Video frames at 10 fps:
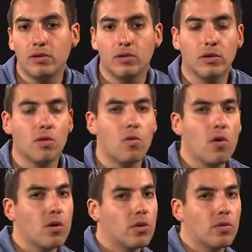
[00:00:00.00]
You can
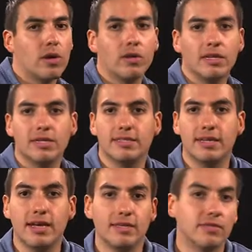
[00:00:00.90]
walk around any
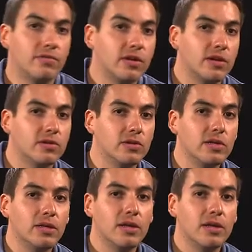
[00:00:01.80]
side. It's a free country.